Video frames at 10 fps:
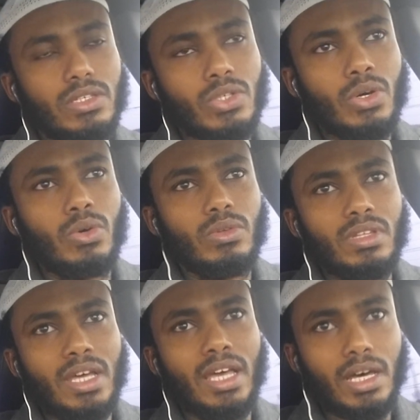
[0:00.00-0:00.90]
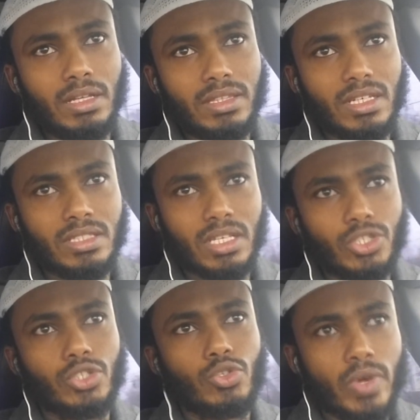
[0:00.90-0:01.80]
So the health is
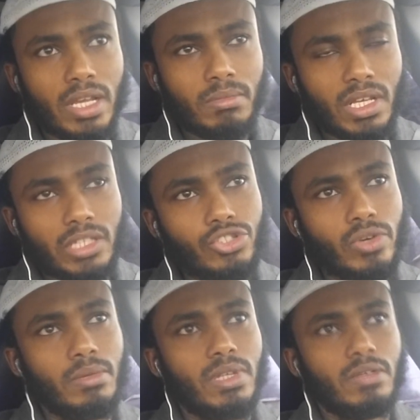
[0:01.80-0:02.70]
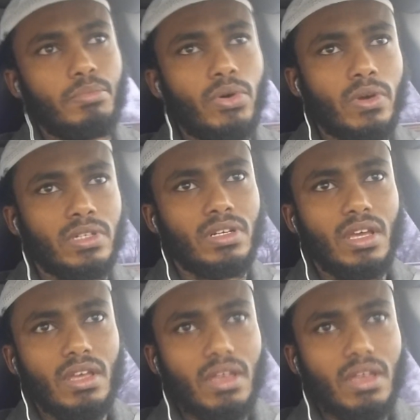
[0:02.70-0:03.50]
extremely, extremely important